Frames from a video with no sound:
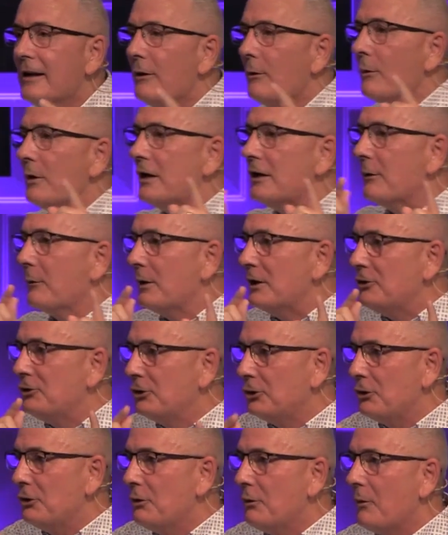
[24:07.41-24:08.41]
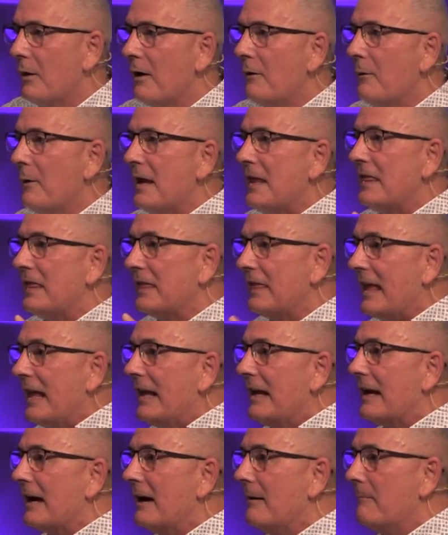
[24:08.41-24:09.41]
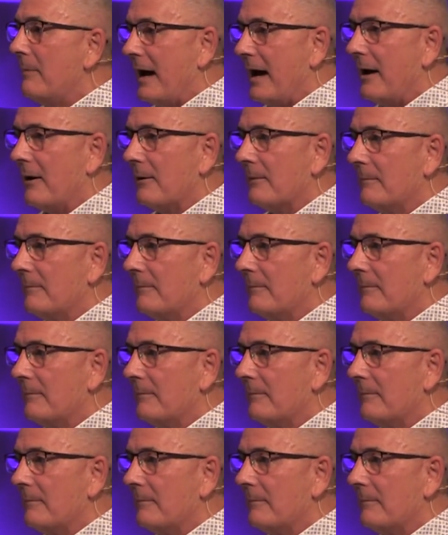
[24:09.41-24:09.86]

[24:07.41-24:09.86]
We, we do what we think about.